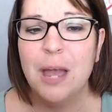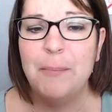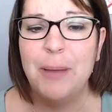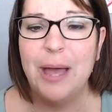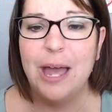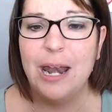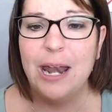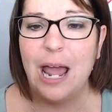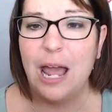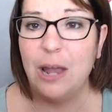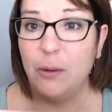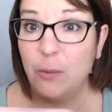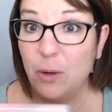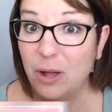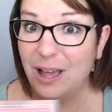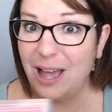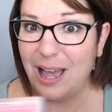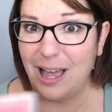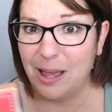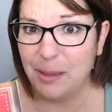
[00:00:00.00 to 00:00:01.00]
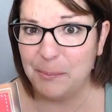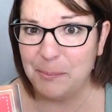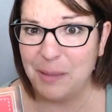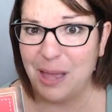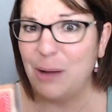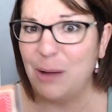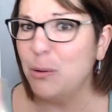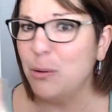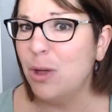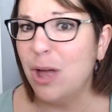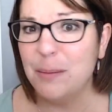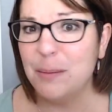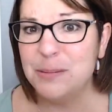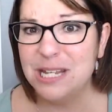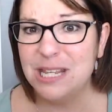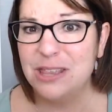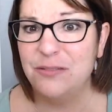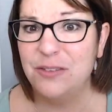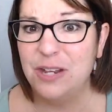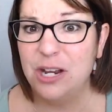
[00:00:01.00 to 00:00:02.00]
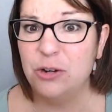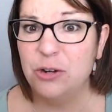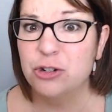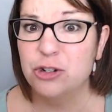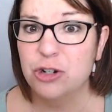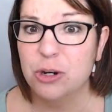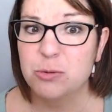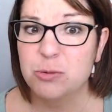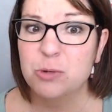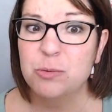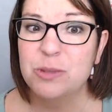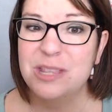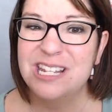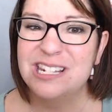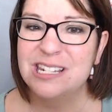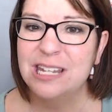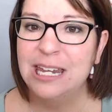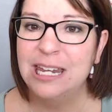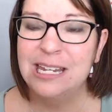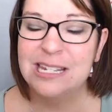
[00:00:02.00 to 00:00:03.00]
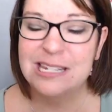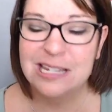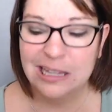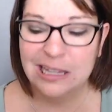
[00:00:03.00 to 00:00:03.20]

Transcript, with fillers: But I will um, I will update the video description with these links.